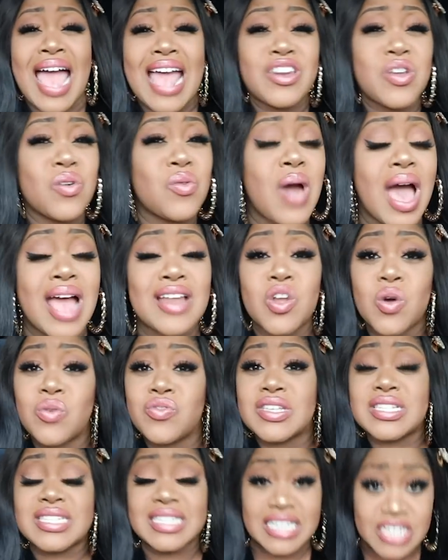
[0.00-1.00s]
know
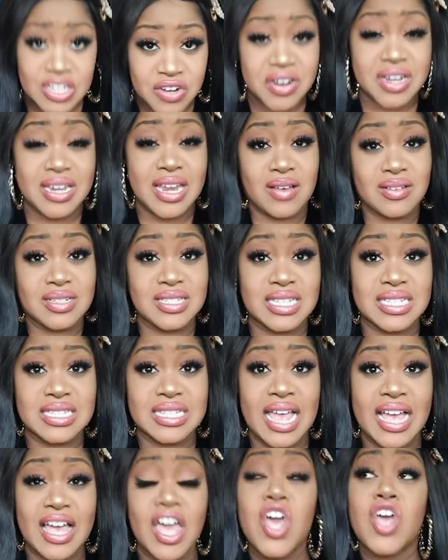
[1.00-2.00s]
the secret now, sis.
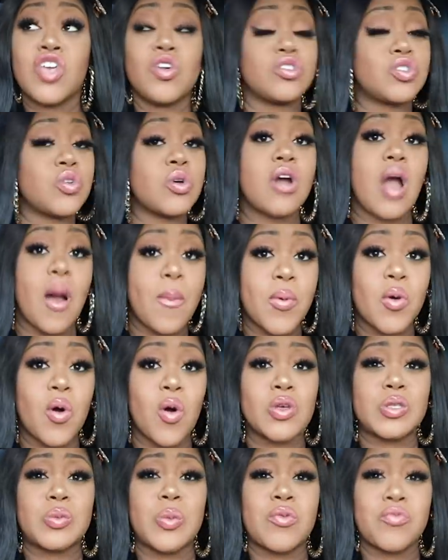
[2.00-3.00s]
Like, you're doing couple
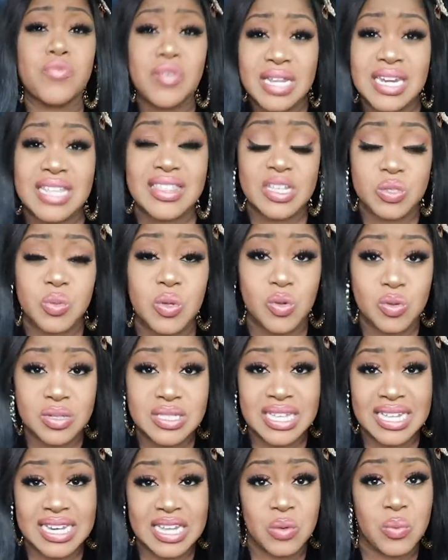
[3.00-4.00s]
goals, but really, that's what you're
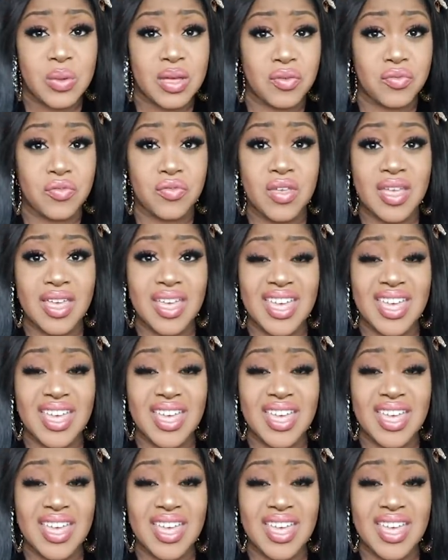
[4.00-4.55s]
dealing with.